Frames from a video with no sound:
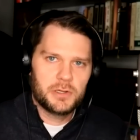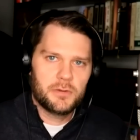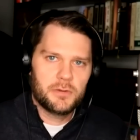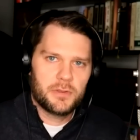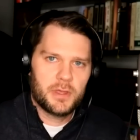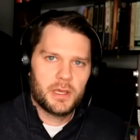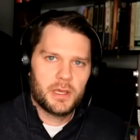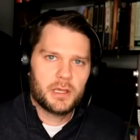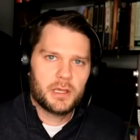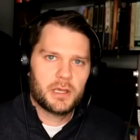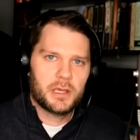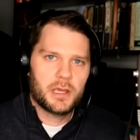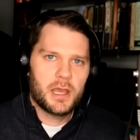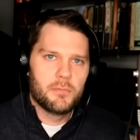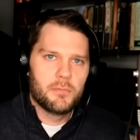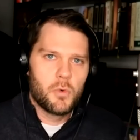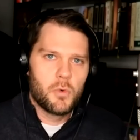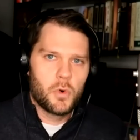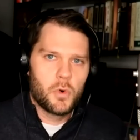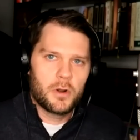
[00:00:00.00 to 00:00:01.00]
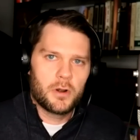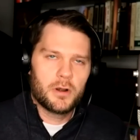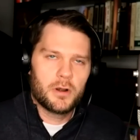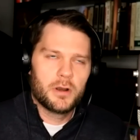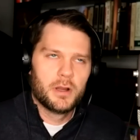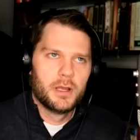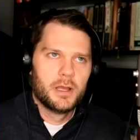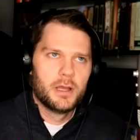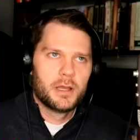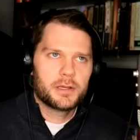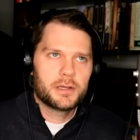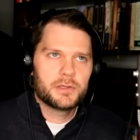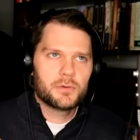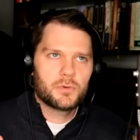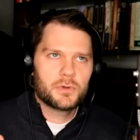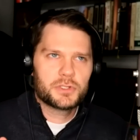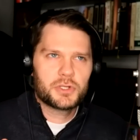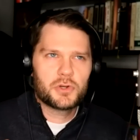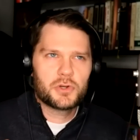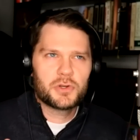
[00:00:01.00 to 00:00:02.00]
You think and more
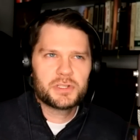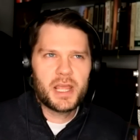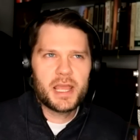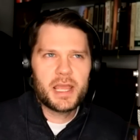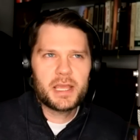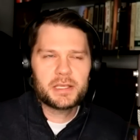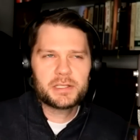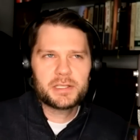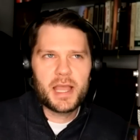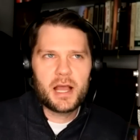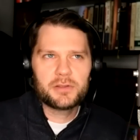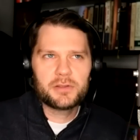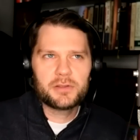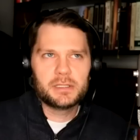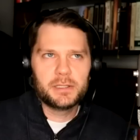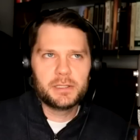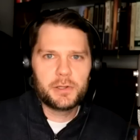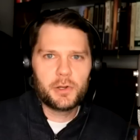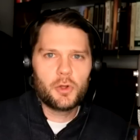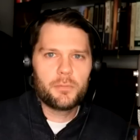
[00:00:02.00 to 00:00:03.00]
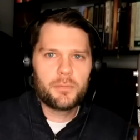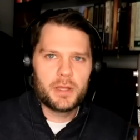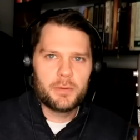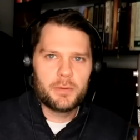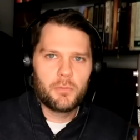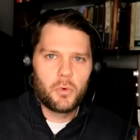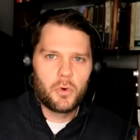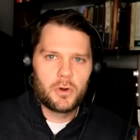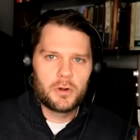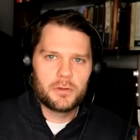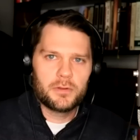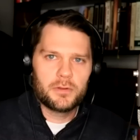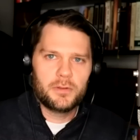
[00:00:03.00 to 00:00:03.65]
because you're saying sounds a little bit more